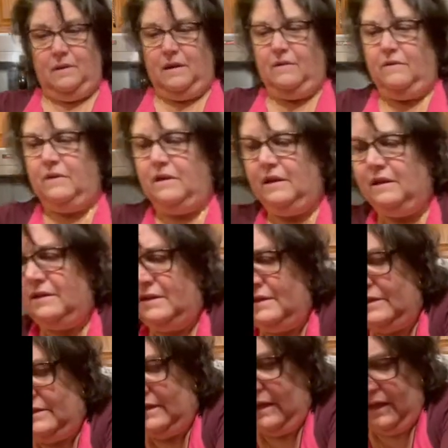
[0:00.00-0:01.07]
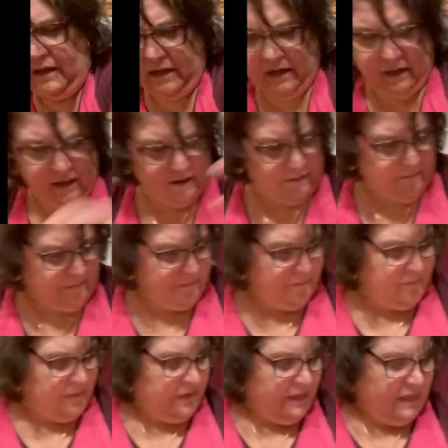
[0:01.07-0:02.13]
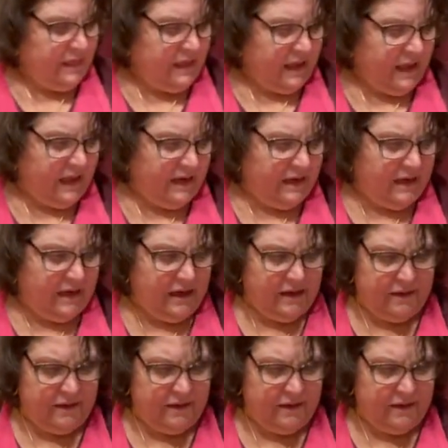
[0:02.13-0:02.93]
Everything to the side. Then,